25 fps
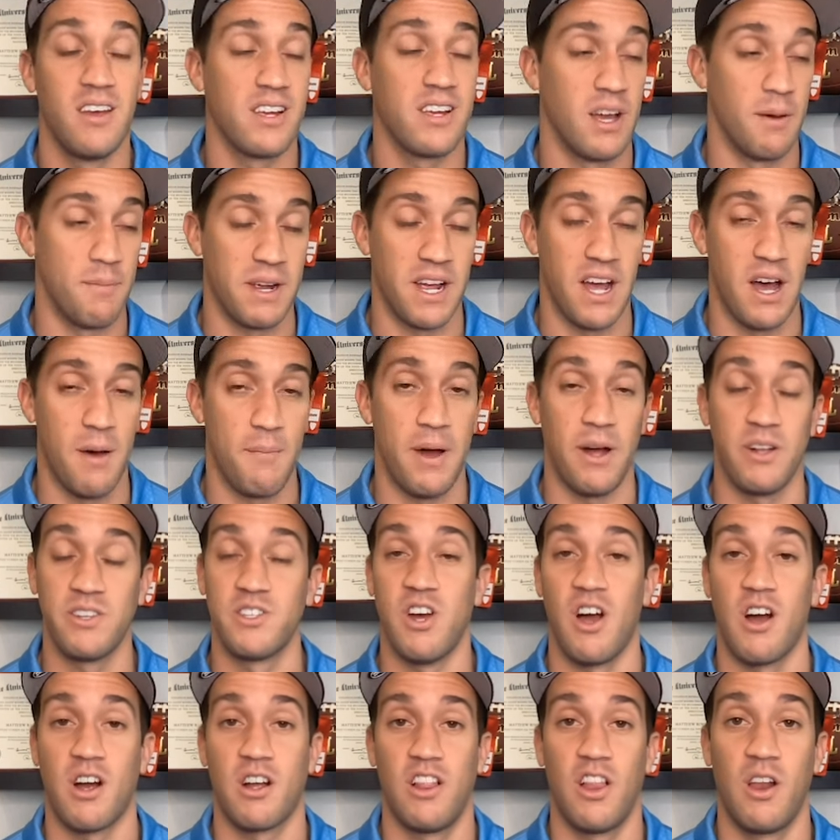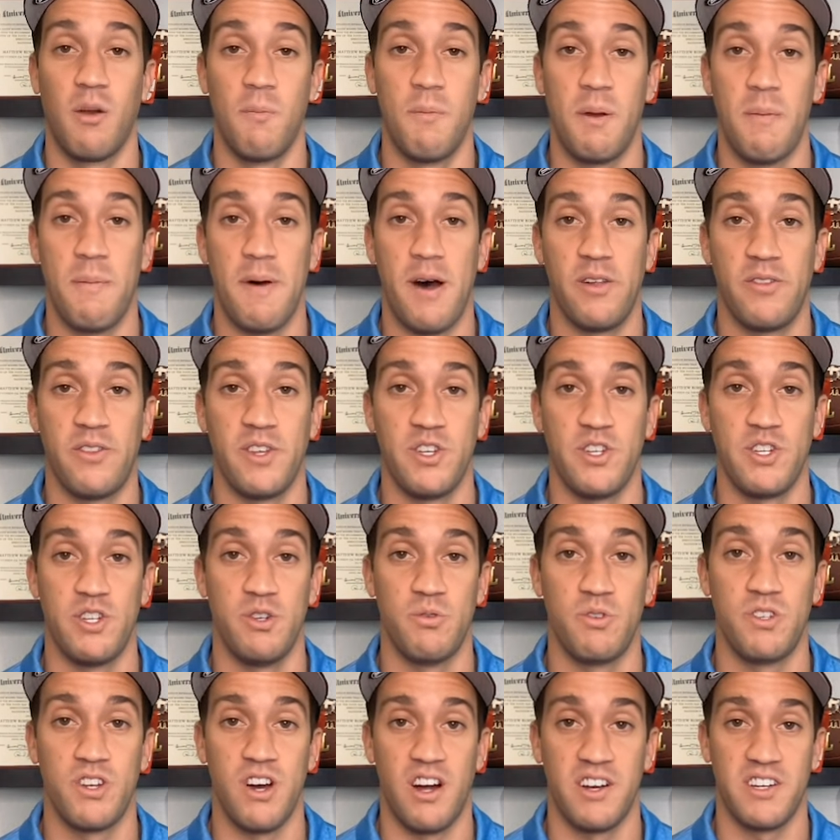Coming up, I'll talk a little bit about this
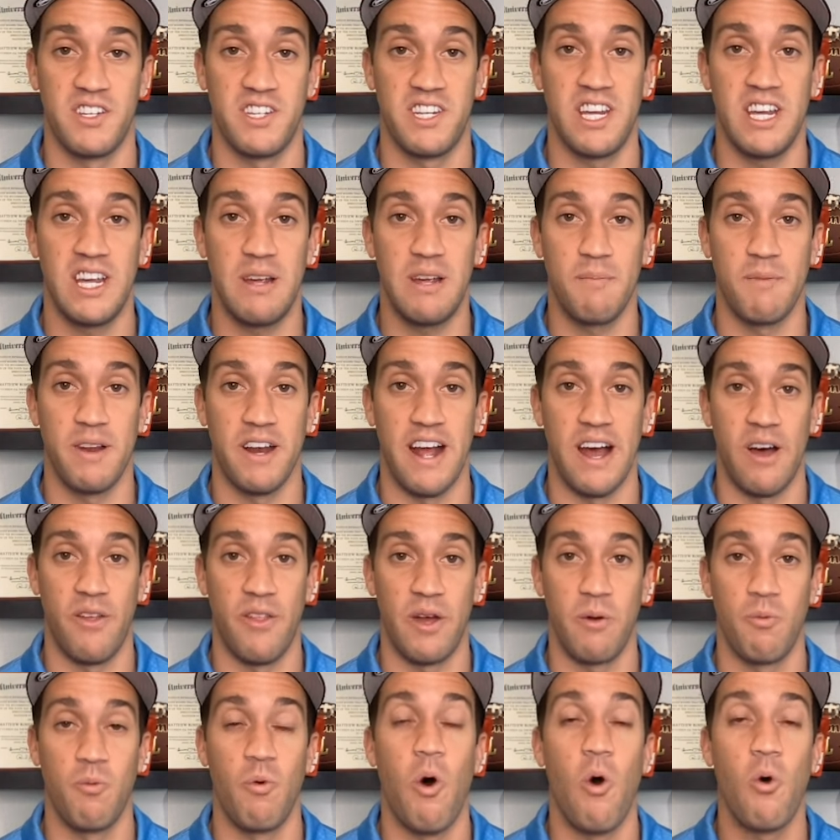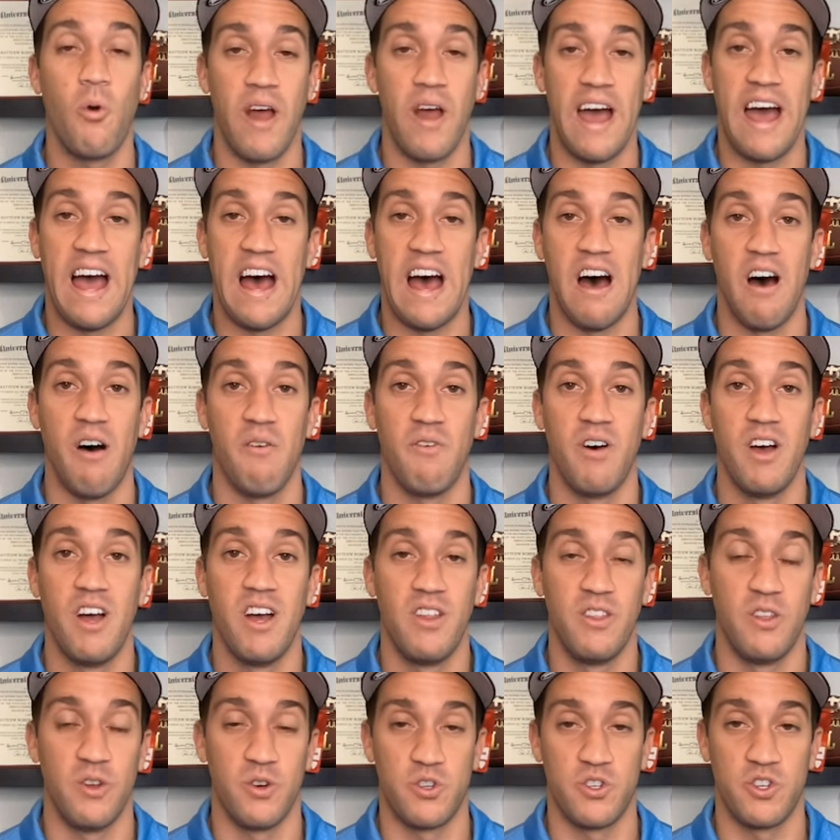Utah team and how they won't have
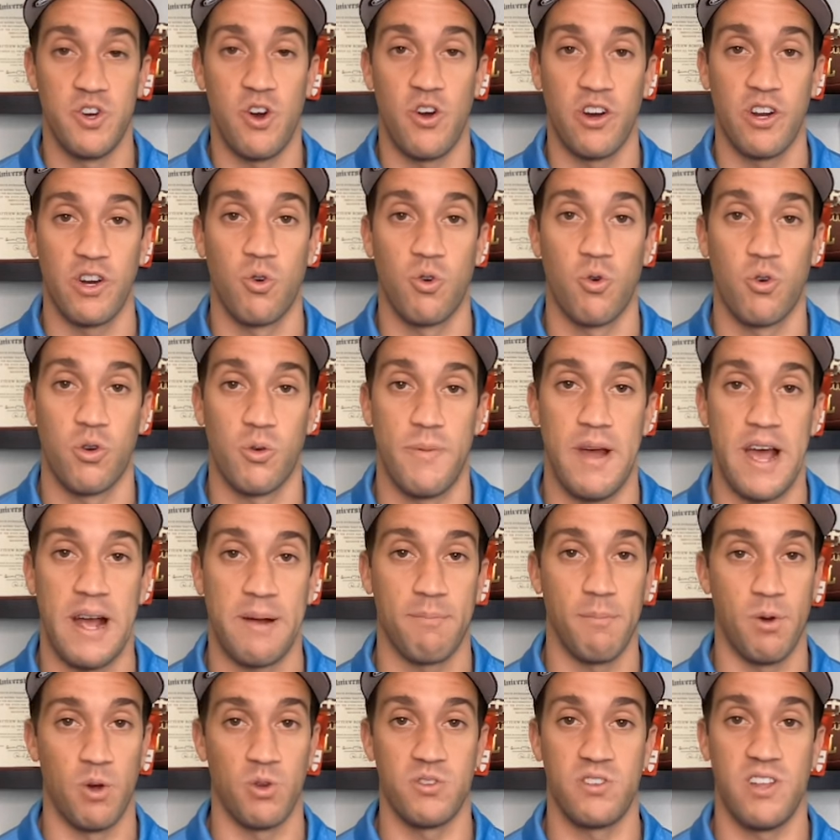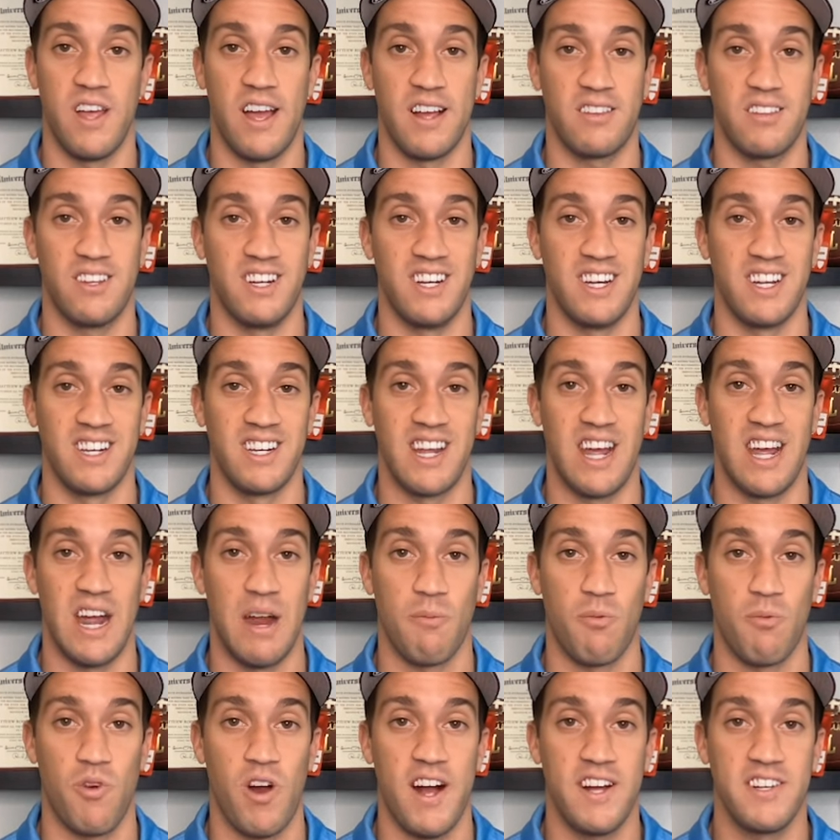their starting quarterback most likely in
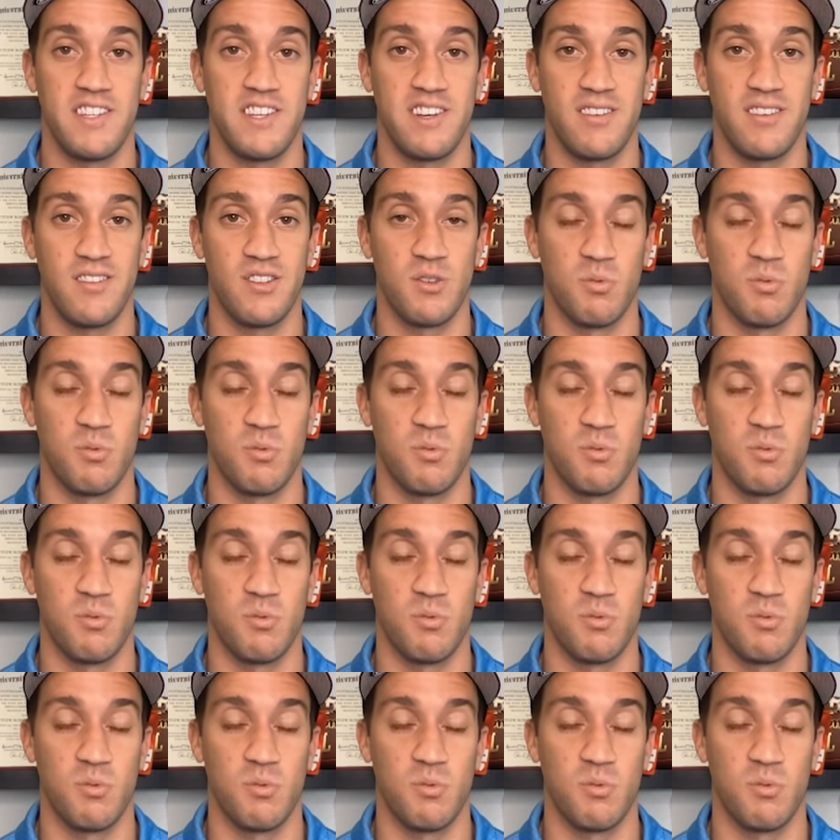Cam Rising.